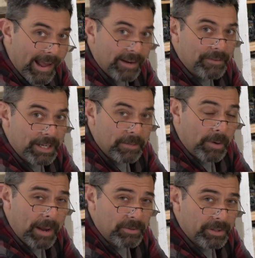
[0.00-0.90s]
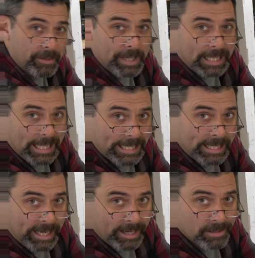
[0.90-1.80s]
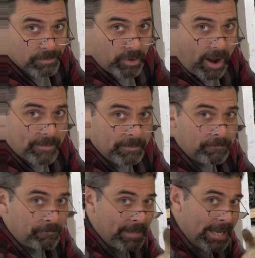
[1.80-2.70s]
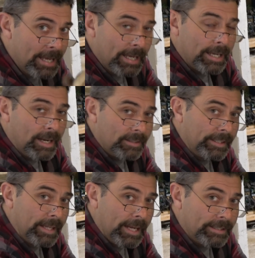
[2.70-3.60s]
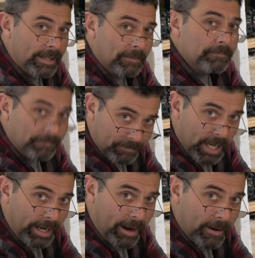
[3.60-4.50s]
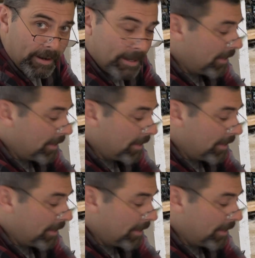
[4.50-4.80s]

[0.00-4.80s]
and if you did, perhaps you'll think about liking and subscribing. And I'll see you next time. Take care.